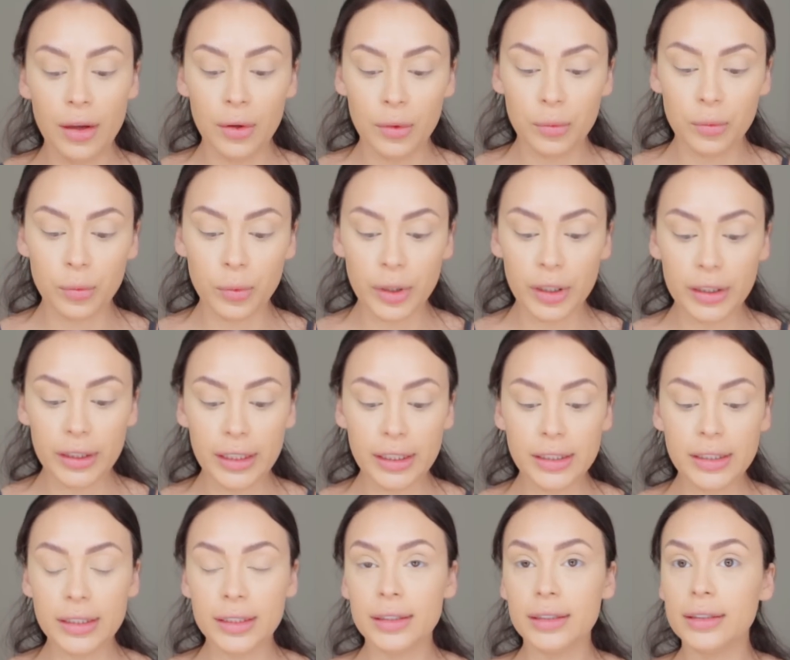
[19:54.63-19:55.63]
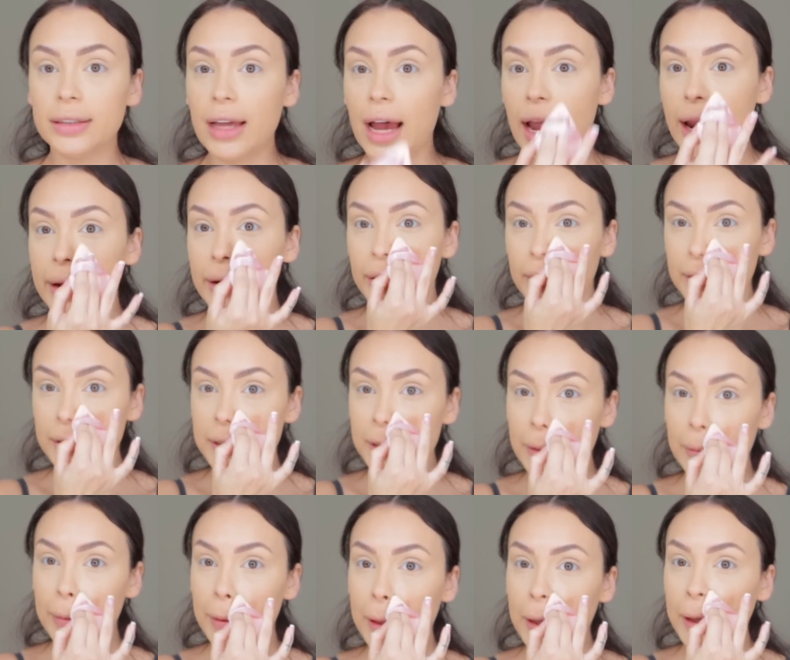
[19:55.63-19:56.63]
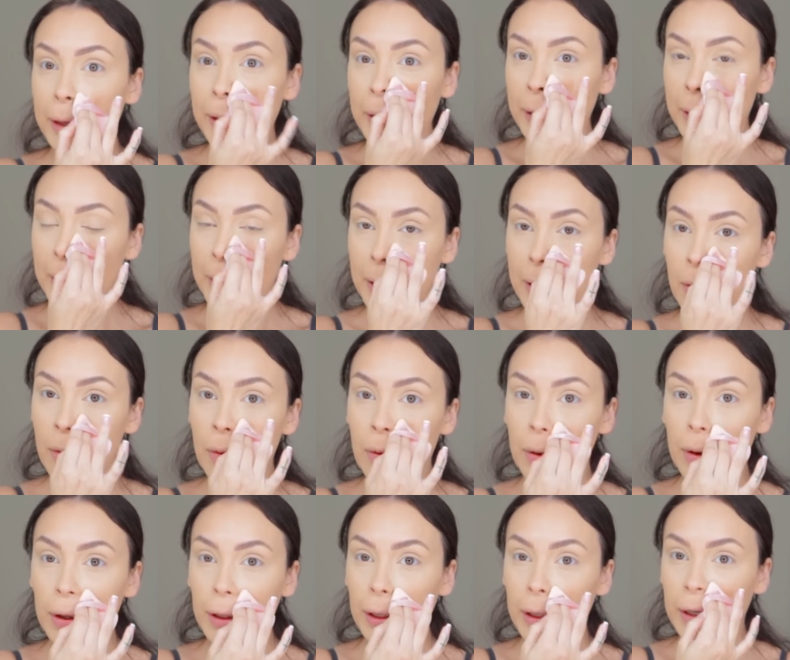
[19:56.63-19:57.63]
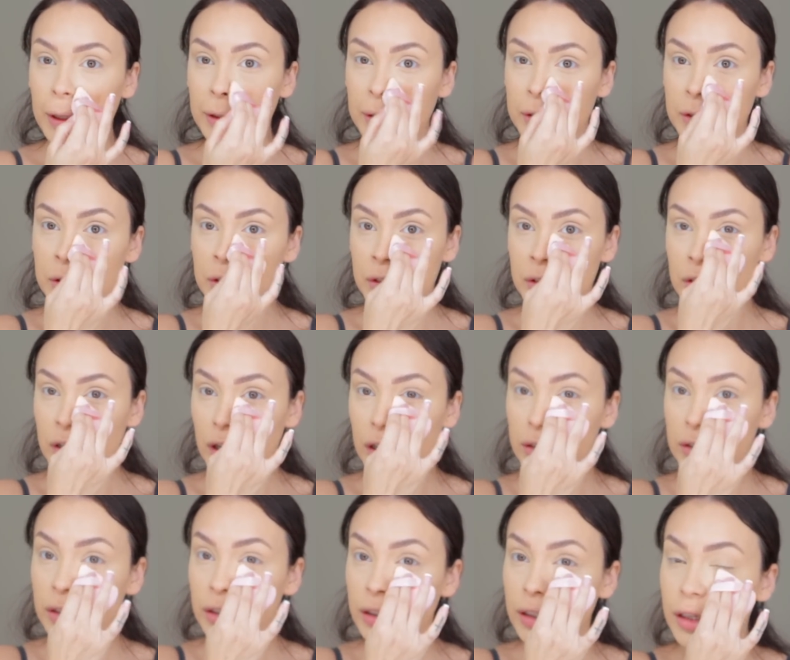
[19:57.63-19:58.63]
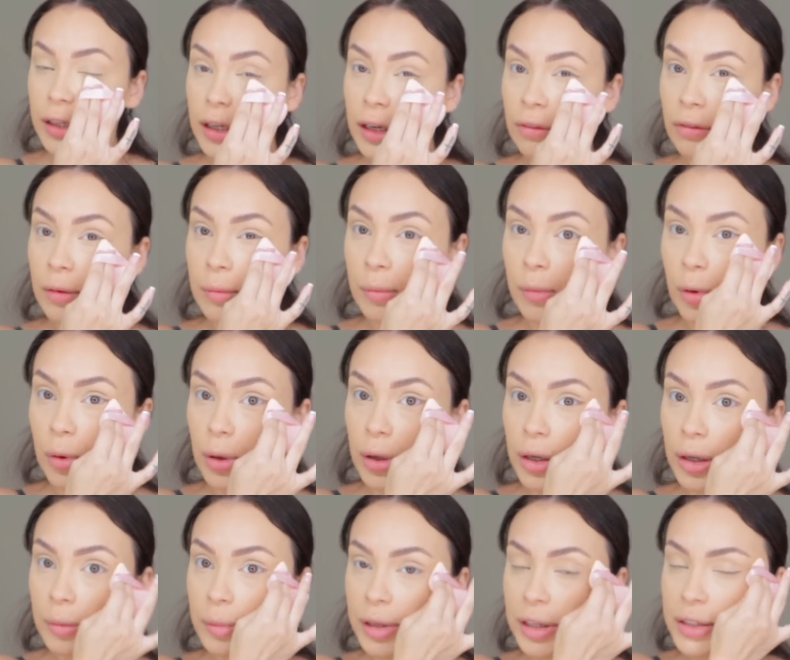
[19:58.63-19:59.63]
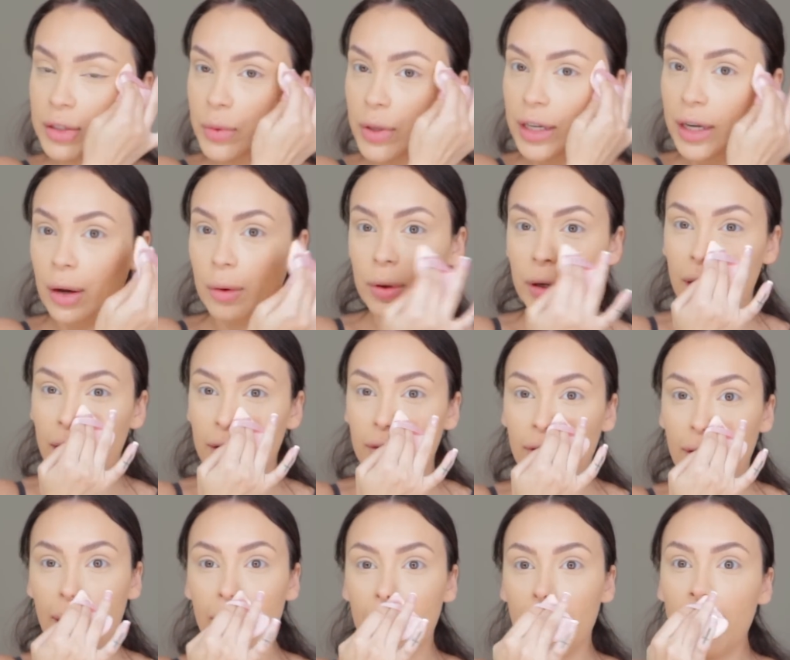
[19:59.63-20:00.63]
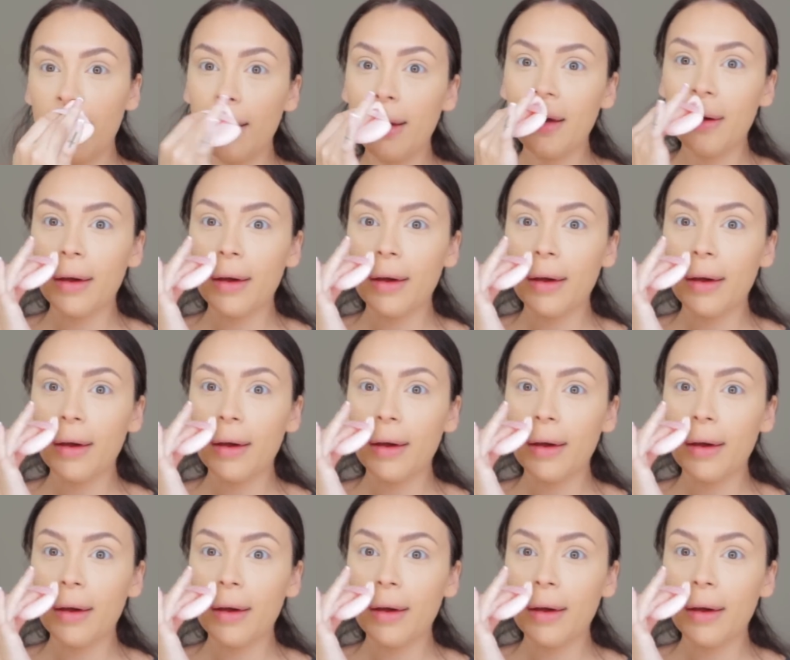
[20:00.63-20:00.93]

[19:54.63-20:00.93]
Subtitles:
really decide on something or just start looking even more, because right now we're kind of like, oh,